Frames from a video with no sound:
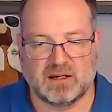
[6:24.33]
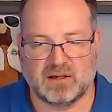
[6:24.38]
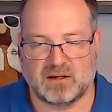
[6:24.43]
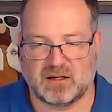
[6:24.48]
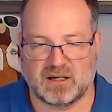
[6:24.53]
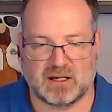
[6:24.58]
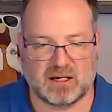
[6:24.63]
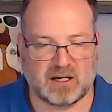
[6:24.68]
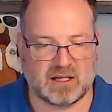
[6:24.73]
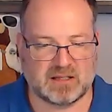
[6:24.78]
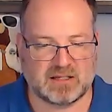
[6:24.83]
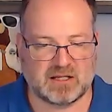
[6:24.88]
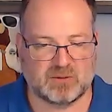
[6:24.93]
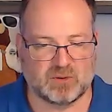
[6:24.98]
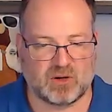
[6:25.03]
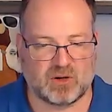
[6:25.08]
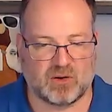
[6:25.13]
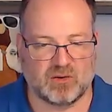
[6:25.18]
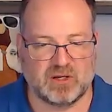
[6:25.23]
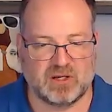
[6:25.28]
That
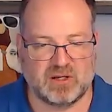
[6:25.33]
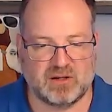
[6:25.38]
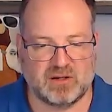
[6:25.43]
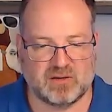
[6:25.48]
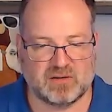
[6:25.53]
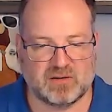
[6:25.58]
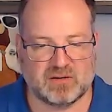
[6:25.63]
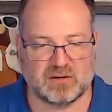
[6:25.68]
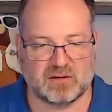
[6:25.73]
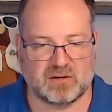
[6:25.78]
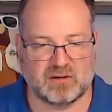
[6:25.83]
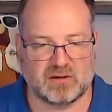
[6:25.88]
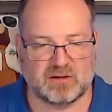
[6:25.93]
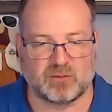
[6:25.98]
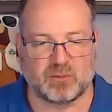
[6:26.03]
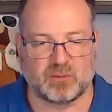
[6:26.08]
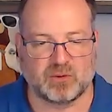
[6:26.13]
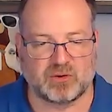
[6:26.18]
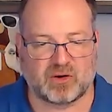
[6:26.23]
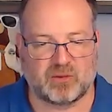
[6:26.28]

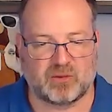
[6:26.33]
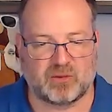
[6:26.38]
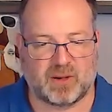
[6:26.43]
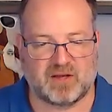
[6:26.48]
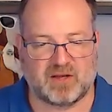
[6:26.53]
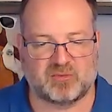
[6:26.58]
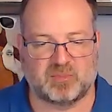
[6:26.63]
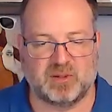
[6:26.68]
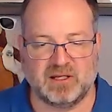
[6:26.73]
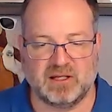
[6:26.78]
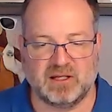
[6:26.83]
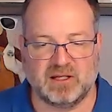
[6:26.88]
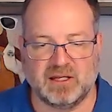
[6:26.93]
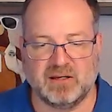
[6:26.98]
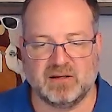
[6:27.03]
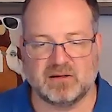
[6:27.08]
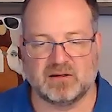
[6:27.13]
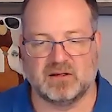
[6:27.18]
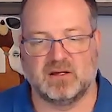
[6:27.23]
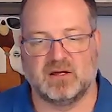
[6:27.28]
would require splitting
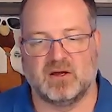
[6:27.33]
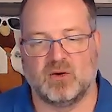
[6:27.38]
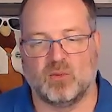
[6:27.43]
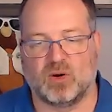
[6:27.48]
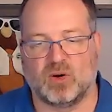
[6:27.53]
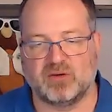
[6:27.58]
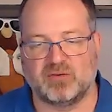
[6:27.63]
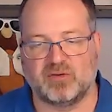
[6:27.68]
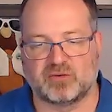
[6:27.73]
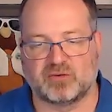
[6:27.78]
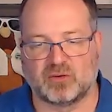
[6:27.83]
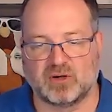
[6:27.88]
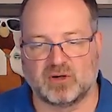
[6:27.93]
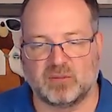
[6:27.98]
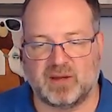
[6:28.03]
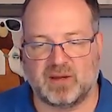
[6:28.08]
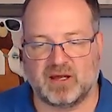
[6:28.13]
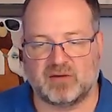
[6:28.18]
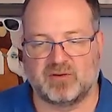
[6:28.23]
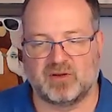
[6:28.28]
link. What if
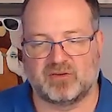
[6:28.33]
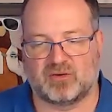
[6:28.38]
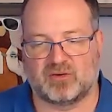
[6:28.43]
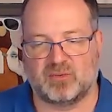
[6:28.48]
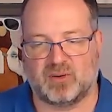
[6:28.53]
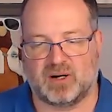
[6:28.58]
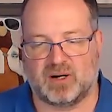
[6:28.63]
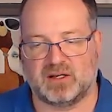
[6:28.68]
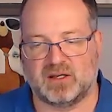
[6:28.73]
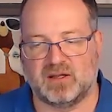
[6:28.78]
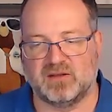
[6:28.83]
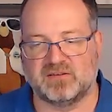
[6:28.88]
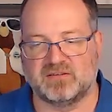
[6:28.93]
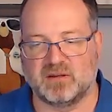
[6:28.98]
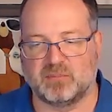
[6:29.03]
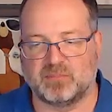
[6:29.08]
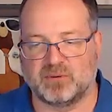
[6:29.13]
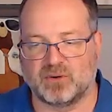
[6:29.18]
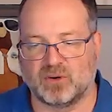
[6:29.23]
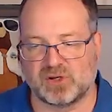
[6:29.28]
historical backfill is required? Is
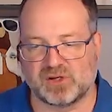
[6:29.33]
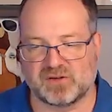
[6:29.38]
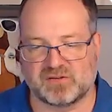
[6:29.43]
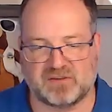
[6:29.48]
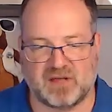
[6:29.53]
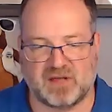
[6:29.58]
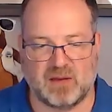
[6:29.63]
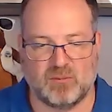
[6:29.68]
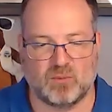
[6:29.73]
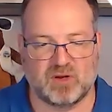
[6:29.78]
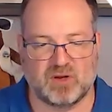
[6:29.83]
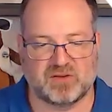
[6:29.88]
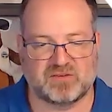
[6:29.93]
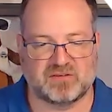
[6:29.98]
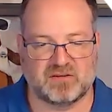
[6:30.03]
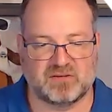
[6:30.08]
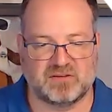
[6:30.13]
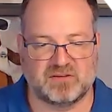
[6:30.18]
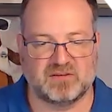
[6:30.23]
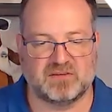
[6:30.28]
the approach the same
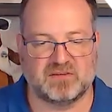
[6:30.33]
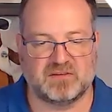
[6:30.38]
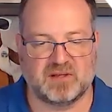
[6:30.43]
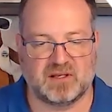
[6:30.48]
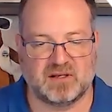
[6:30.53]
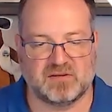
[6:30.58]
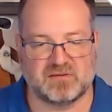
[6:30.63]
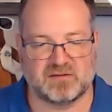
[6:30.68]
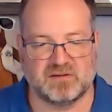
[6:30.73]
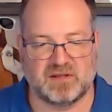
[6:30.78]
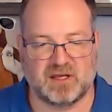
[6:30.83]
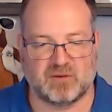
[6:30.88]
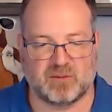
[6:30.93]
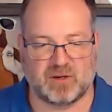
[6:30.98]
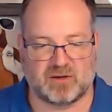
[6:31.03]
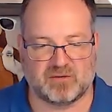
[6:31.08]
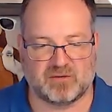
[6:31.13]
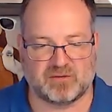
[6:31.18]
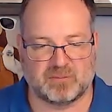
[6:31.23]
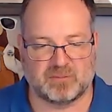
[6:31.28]
with 60 tenants in data
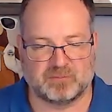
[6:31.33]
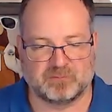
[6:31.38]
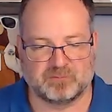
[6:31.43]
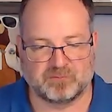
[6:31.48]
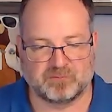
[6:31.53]
warehouse?